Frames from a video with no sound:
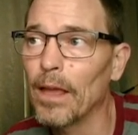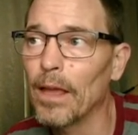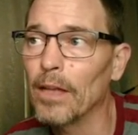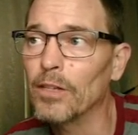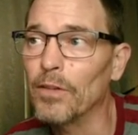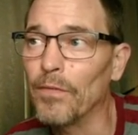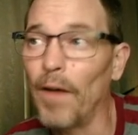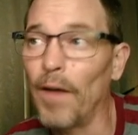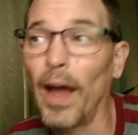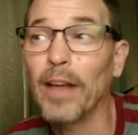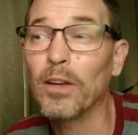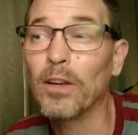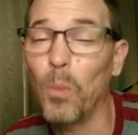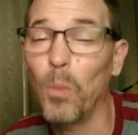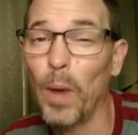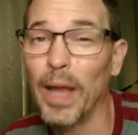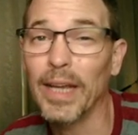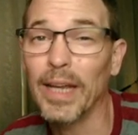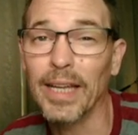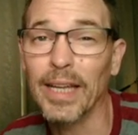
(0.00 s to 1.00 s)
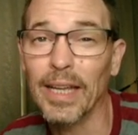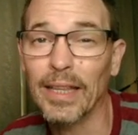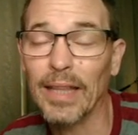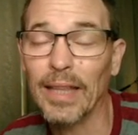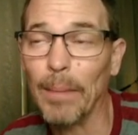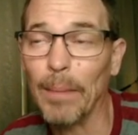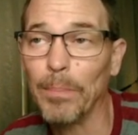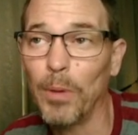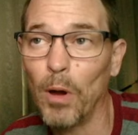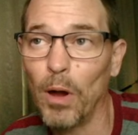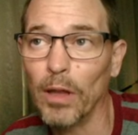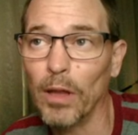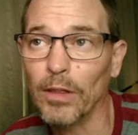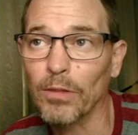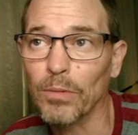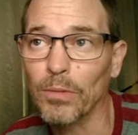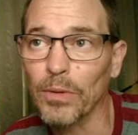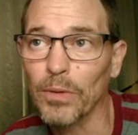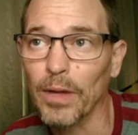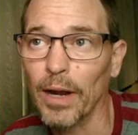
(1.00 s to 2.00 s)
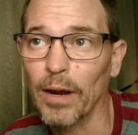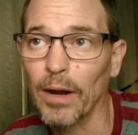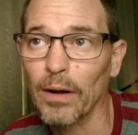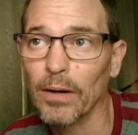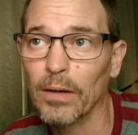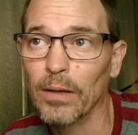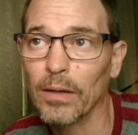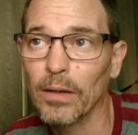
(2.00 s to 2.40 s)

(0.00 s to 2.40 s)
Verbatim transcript: to find a way to get that pawn through there